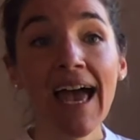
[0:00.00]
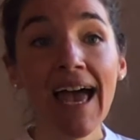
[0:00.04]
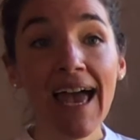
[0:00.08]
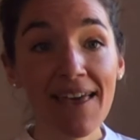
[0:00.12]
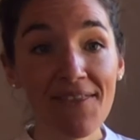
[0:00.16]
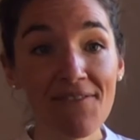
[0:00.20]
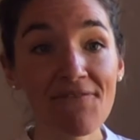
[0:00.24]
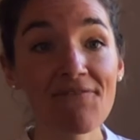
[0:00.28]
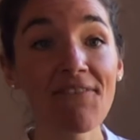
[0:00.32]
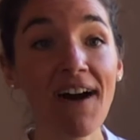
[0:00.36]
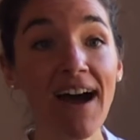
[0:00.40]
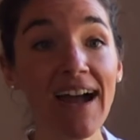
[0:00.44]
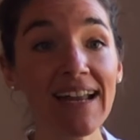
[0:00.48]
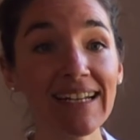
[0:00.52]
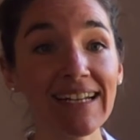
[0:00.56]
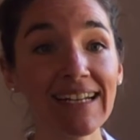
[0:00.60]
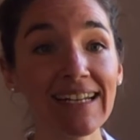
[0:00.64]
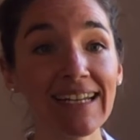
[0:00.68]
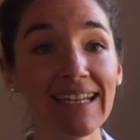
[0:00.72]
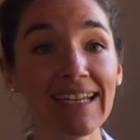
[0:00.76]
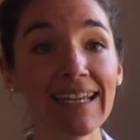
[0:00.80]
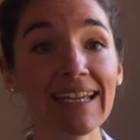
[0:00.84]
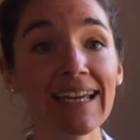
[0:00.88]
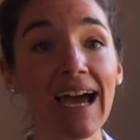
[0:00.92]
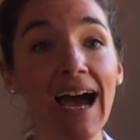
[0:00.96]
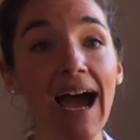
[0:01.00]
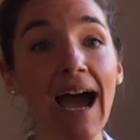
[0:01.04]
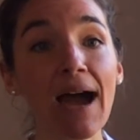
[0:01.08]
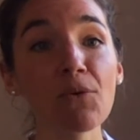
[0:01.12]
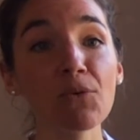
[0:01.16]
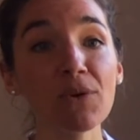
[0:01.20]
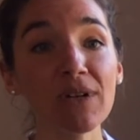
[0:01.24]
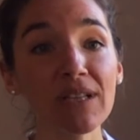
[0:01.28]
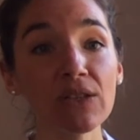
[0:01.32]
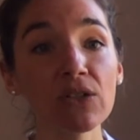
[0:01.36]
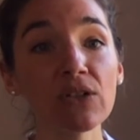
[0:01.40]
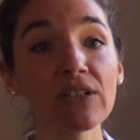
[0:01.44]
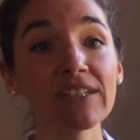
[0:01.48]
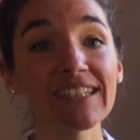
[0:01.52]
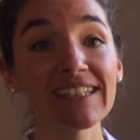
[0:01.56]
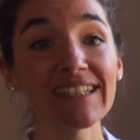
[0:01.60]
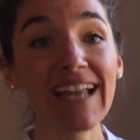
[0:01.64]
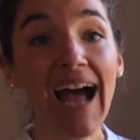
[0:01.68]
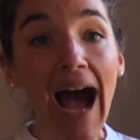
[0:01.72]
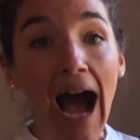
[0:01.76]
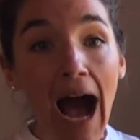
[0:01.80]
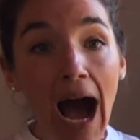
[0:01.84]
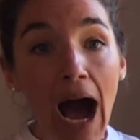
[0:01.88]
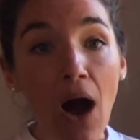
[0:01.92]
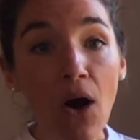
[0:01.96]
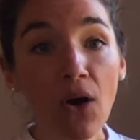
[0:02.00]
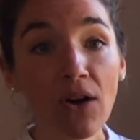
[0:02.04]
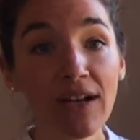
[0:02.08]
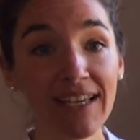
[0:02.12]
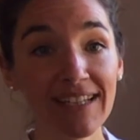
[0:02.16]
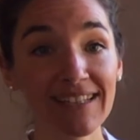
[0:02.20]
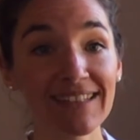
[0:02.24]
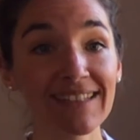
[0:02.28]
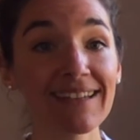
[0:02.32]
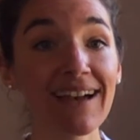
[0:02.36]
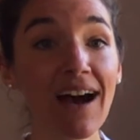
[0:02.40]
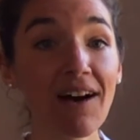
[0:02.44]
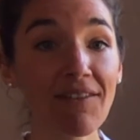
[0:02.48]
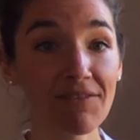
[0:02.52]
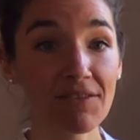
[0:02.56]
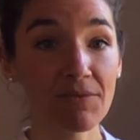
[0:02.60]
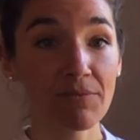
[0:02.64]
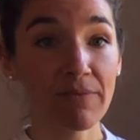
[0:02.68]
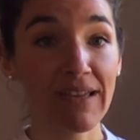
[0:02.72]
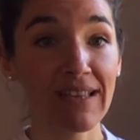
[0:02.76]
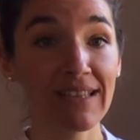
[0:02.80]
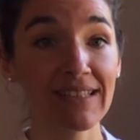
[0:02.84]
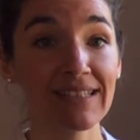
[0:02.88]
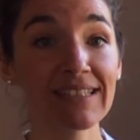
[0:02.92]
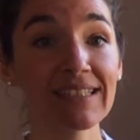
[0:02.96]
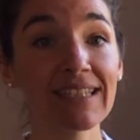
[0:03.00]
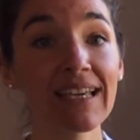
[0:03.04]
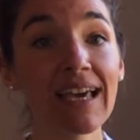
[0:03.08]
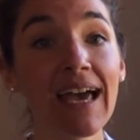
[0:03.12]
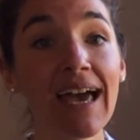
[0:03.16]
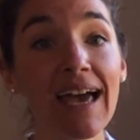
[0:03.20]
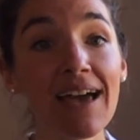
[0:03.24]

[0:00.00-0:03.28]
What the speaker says: And finally, I will look at how can government